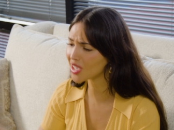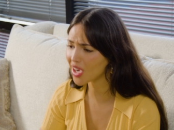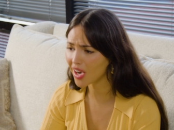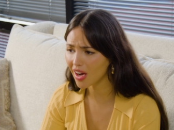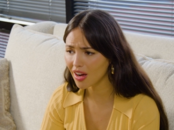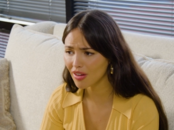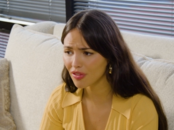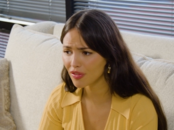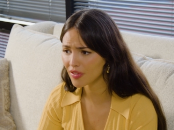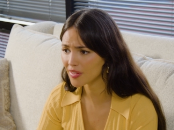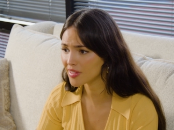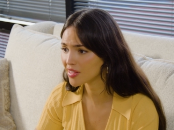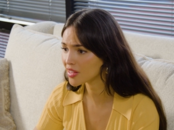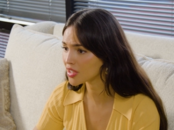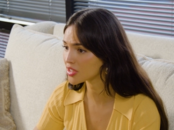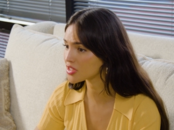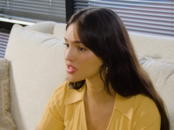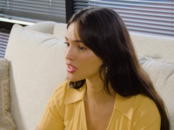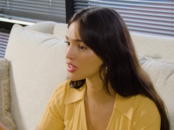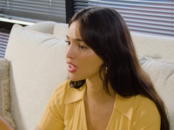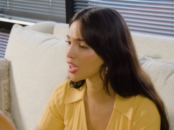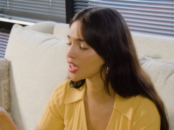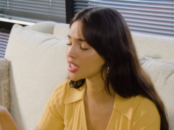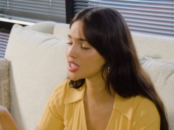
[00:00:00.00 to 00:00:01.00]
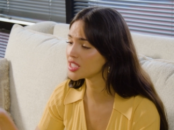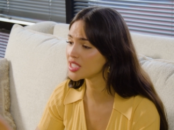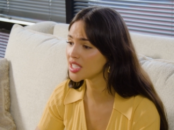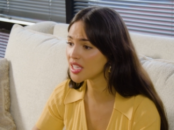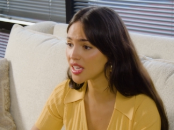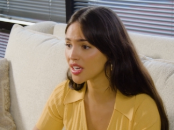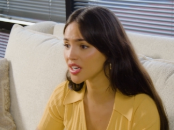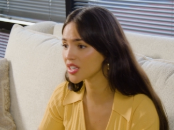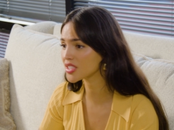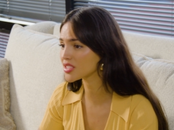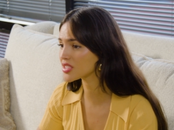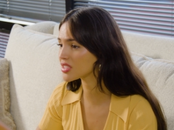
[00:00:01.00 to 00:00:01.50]
tough and there's a lot of
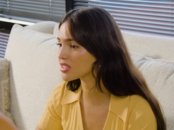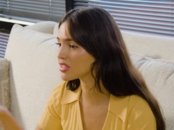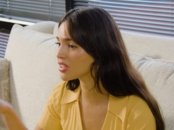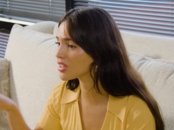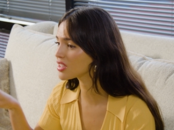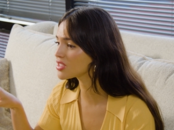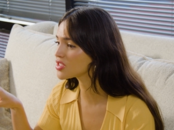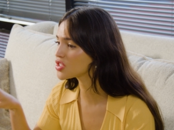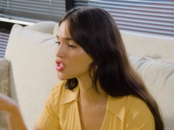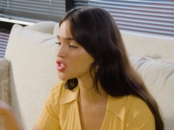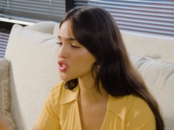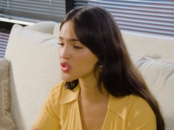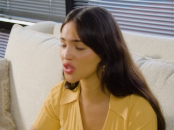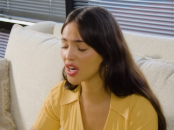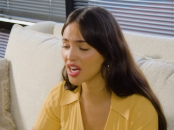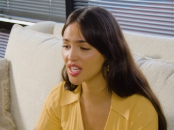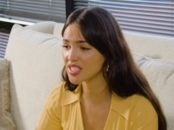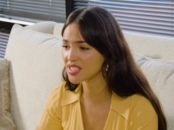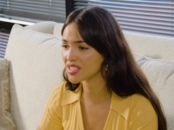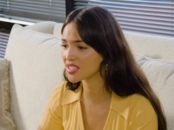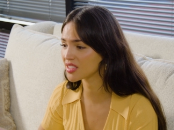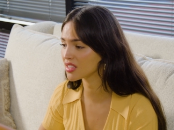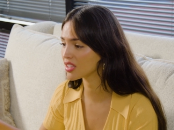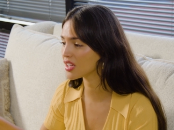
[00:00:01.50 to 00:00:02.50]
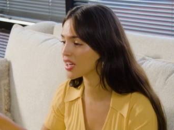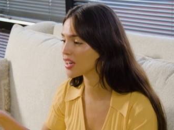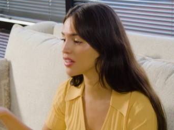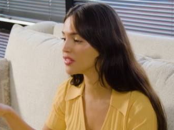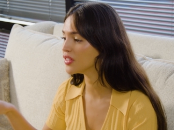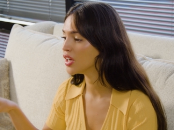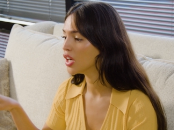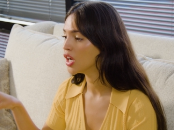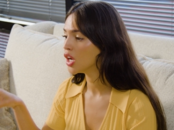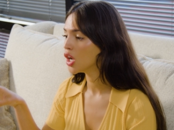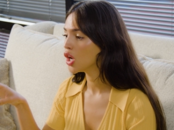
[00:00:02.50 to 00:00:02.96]
tears and a lot of stress and a lot of